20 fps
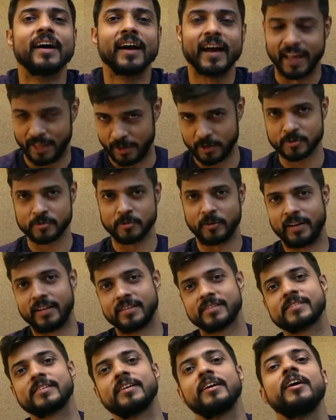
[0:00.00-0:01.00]
Hello
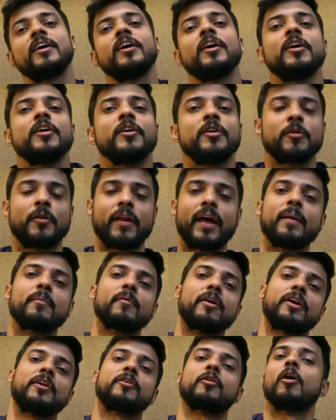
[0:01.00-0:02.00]
students. Today I'm
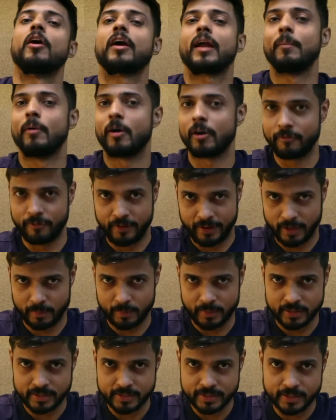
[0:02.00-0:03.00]
going to talk about
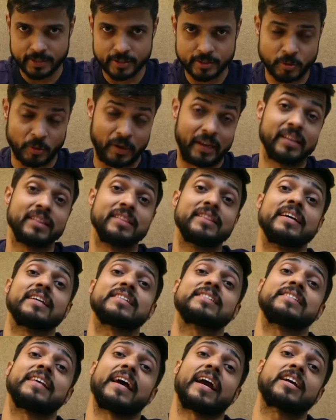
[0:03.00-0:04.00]
vitamins. So in
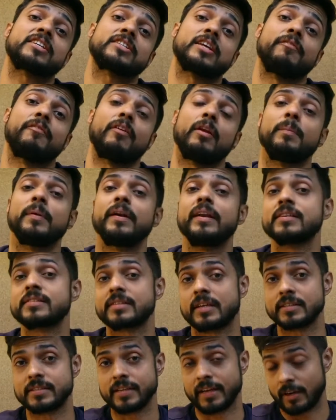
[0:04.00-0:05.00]
this section we'll be
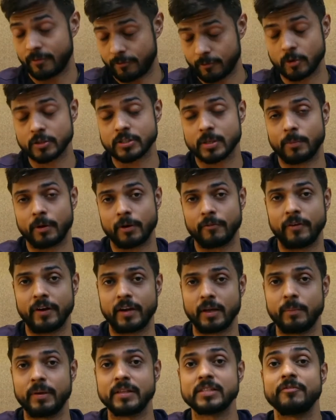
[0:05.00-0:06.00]
discussing of course about
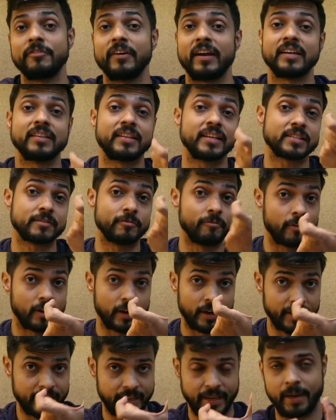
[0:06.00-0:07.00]
vitamins, where this
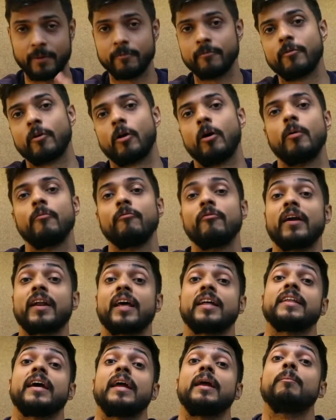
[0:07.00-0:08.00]
word came from, what are
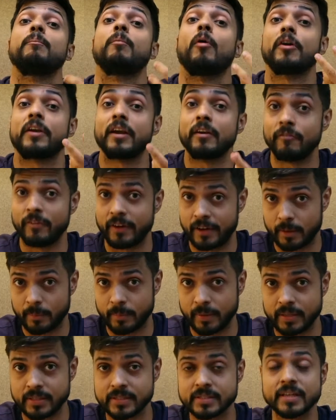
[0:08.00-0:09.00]
the important
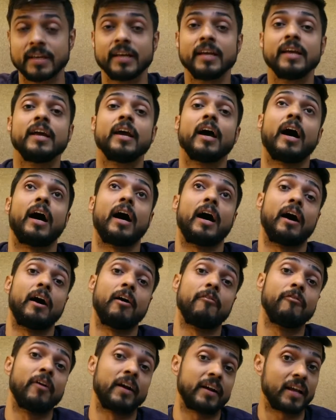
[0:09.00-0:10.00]
vitamins,
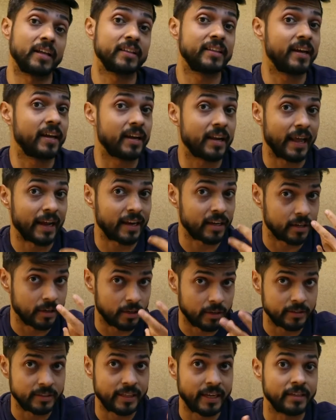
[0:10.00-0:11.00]
what are
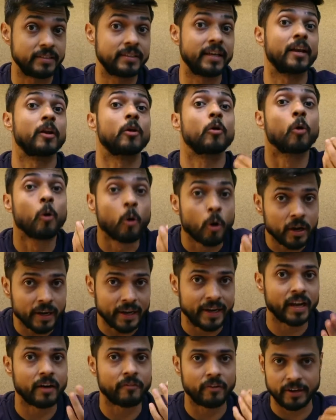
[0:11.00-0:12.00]
their role
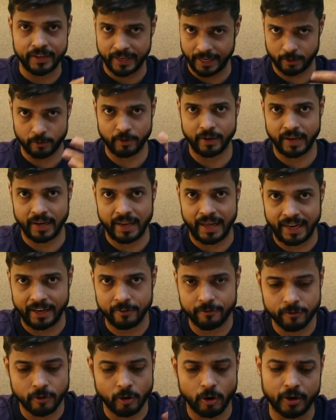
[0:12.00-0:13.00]
in our day-to-day
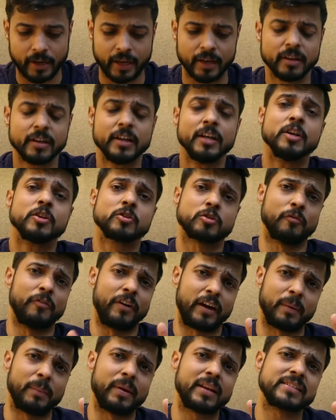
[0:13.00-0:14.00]
life. Okay, so
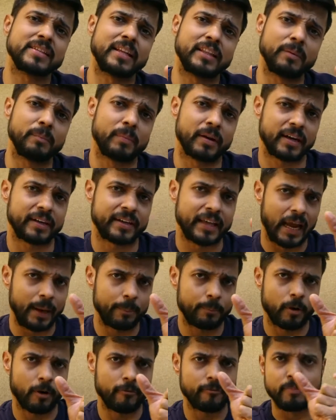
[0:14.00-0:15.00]
vitamin is nothing but a type
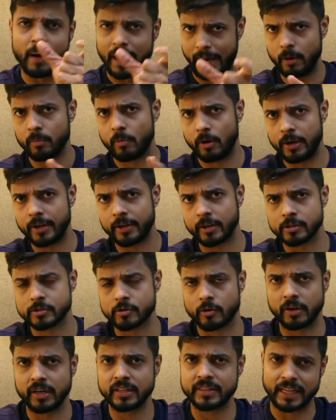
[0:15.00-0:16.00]
of biomolecules
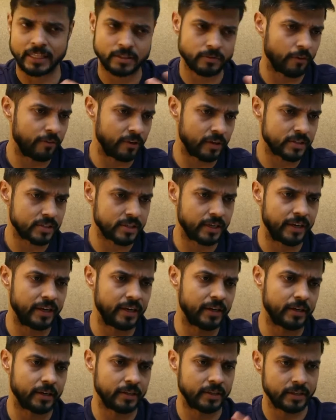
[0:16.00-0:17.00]
only. That's why we are studying
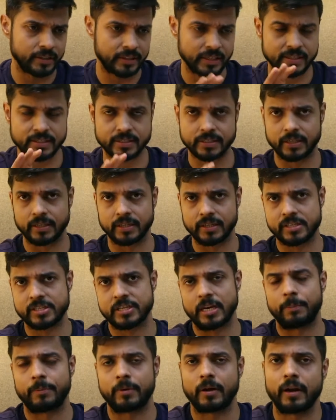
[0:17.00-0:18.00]
it under this
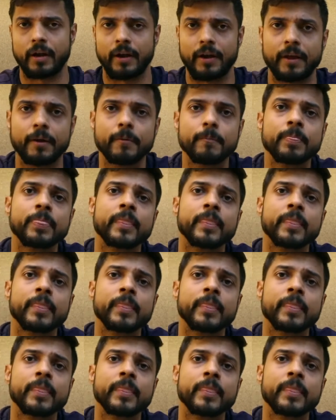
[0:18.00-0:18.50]
chapter heading.